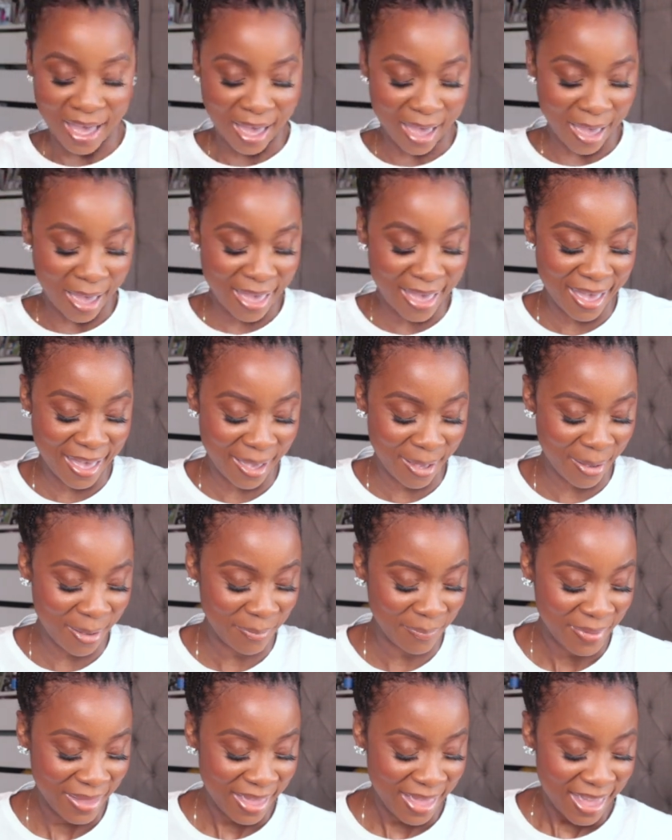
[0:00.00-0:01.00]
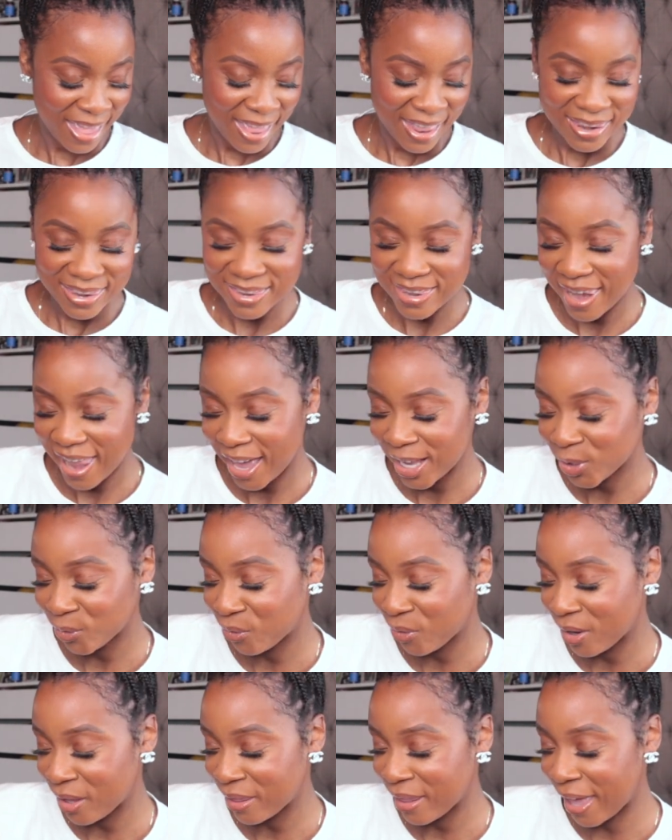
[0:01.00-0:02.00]
Um, next
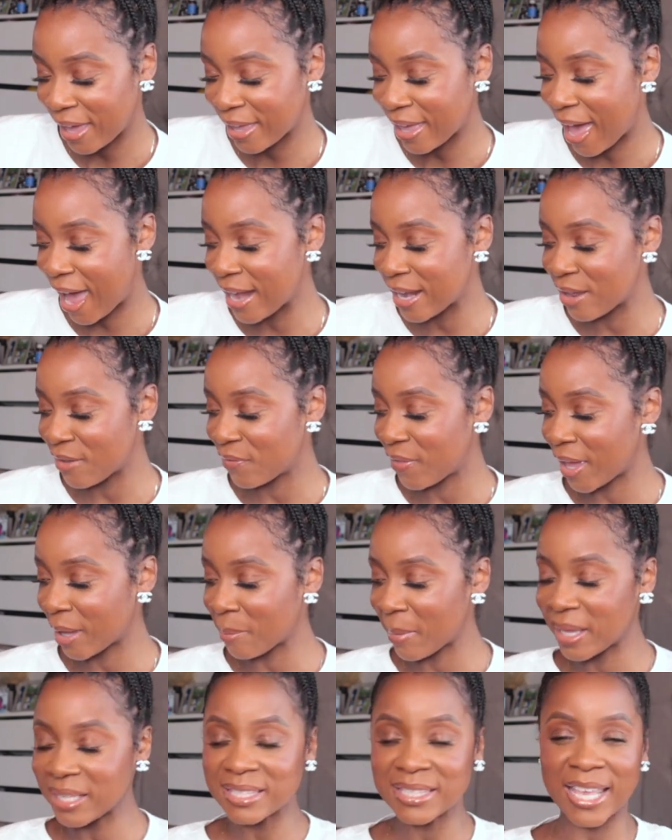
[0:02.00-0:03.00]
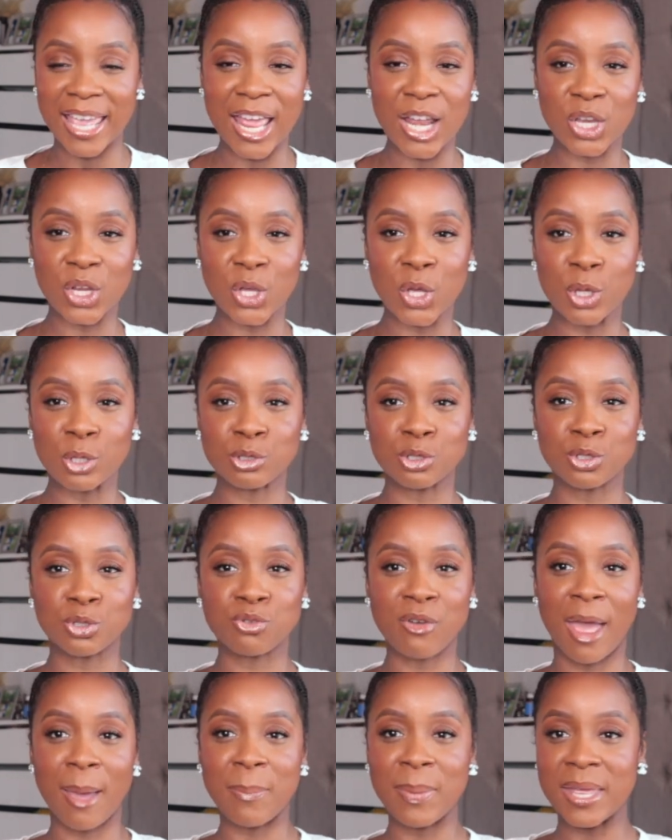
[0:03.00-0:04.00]
for like kind of like my sandal
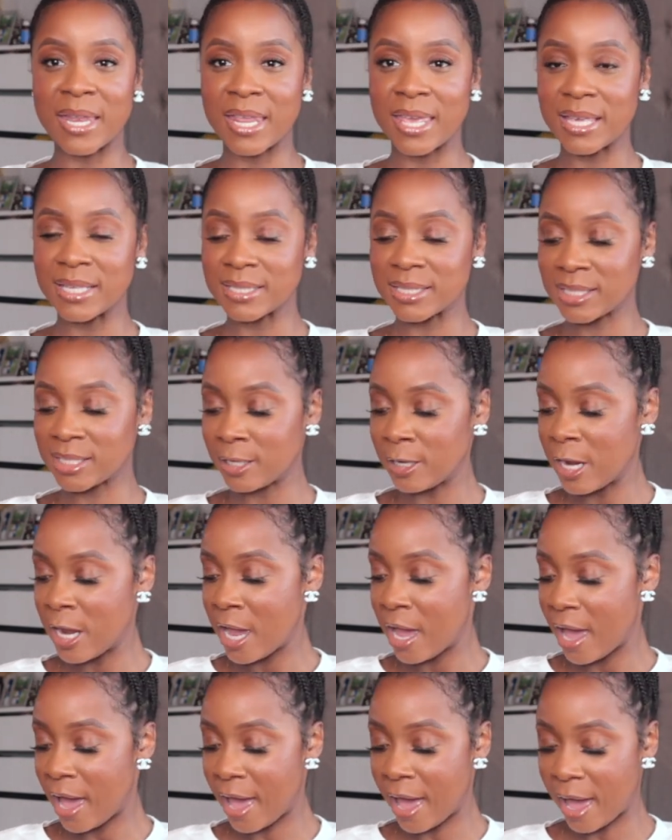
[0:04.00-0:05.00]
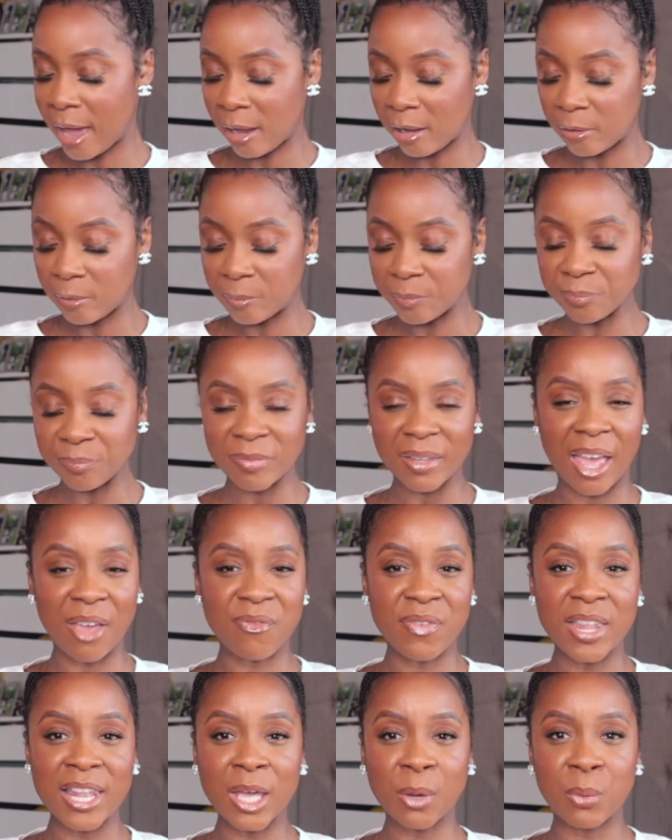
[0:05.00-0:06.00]
strappiness, um,
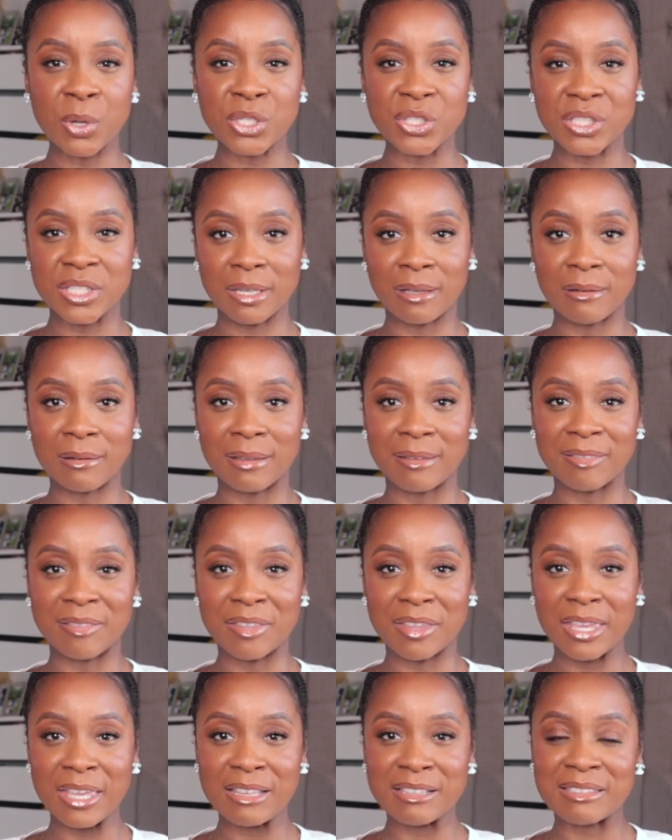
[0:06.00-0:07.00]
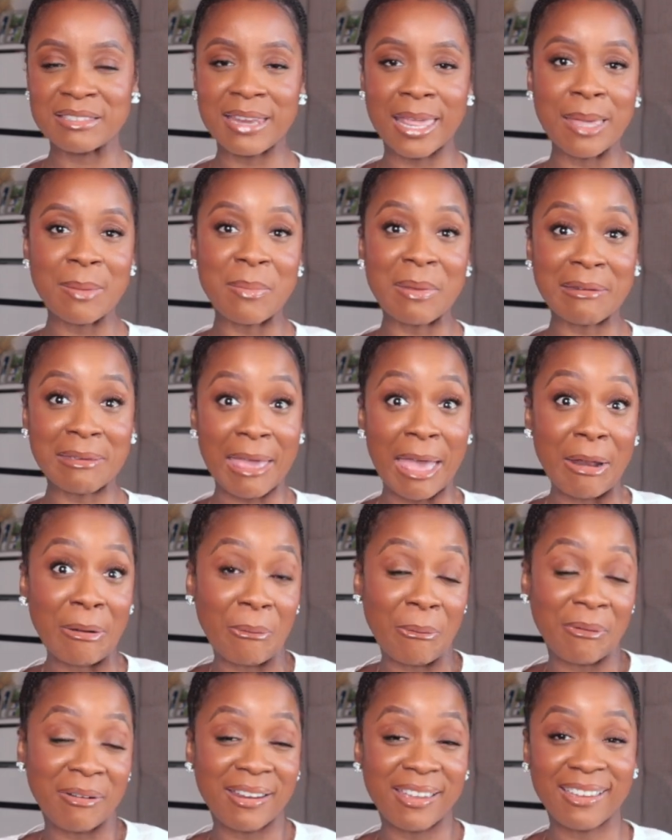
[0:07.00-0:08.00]
I feel like we're still in the statement
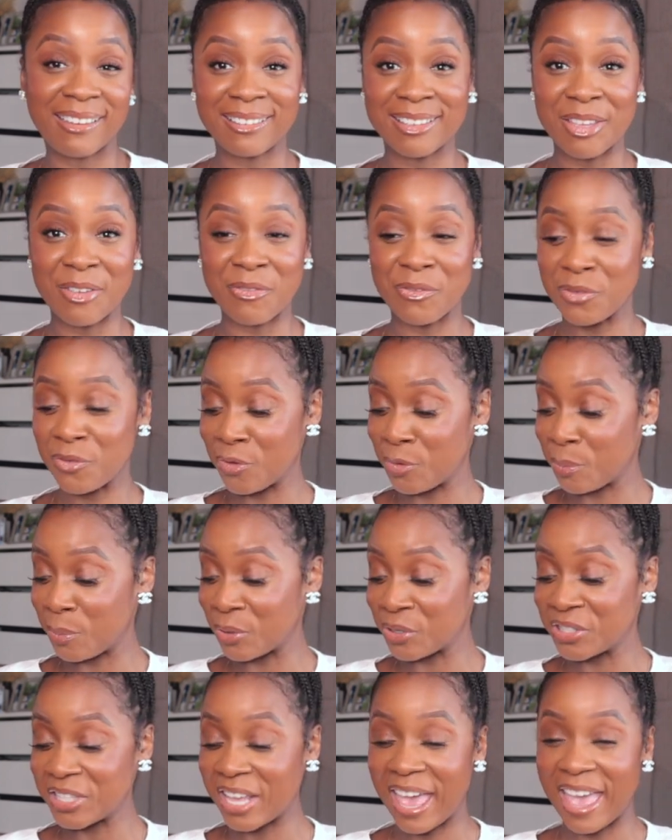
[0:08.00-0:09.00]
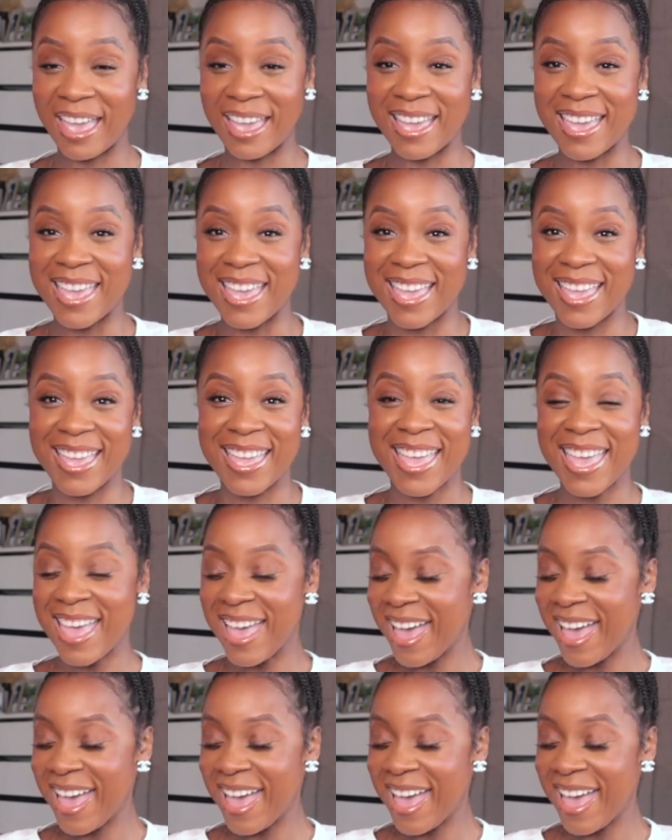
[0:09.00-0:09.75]
category, if you per se.